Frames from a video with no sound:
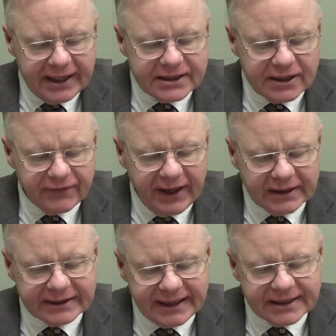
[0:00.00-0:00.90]

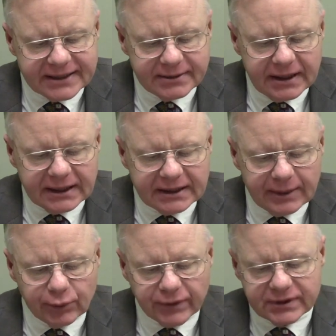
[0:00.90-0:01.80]
Savalny's
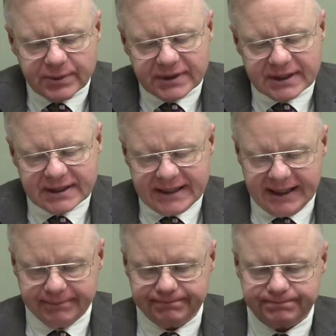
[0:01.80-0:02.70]
Liberalism is a
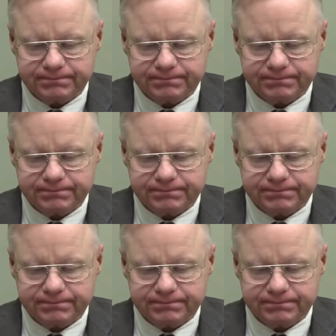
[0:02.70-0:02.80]
Sin,